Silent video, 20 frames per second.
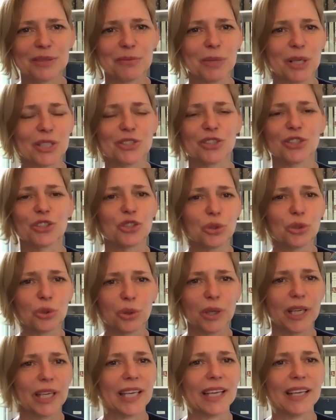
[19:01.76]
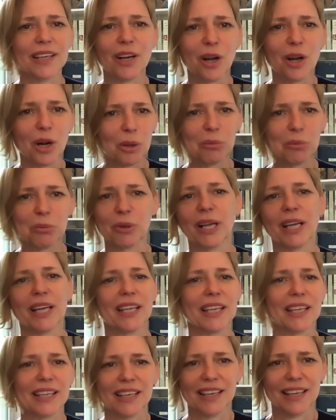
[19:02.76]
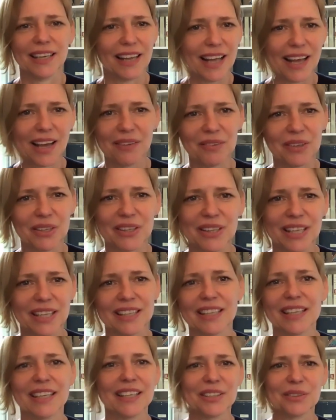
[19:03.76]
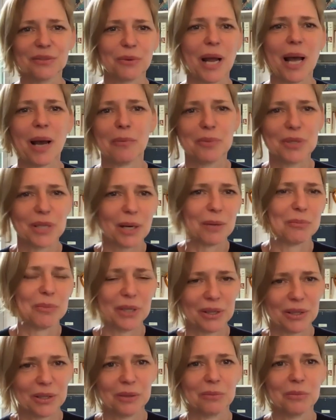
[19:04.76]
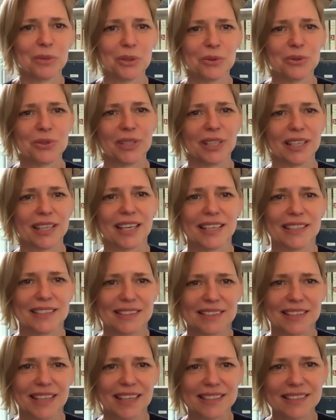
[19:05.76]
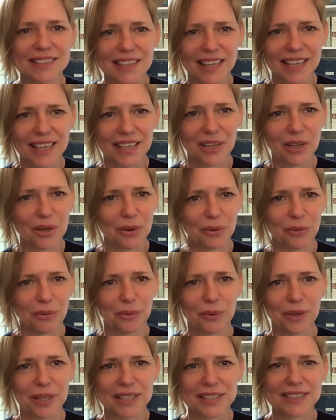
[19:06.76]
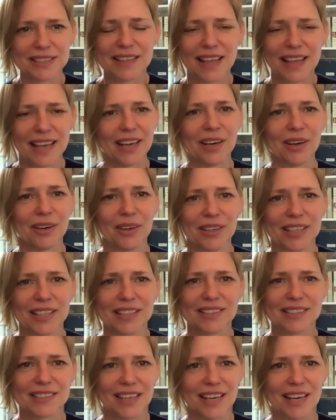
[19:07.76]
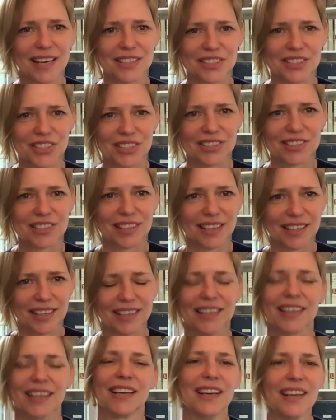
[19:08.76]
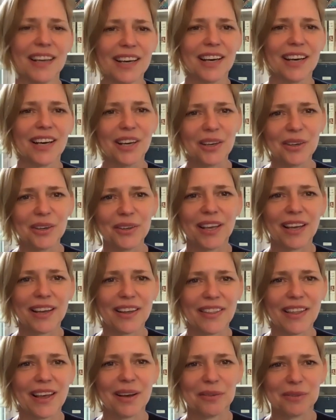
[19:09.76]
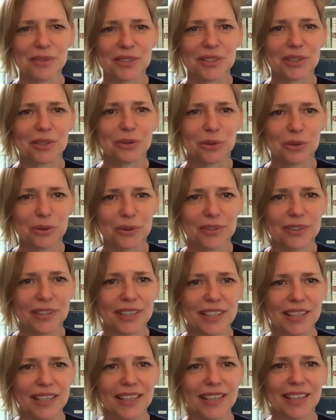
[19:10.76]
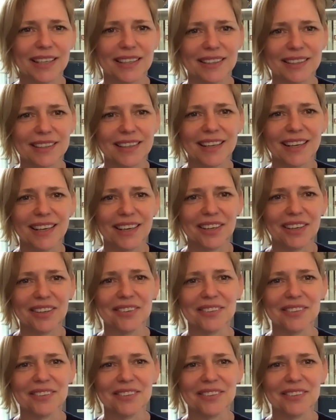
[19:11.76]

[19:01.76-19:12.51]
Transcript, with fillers: much joy and heartbreak and everything that is wrapped up in their music as as they know is there and it's not just like oh yeah that was a cool ditty you know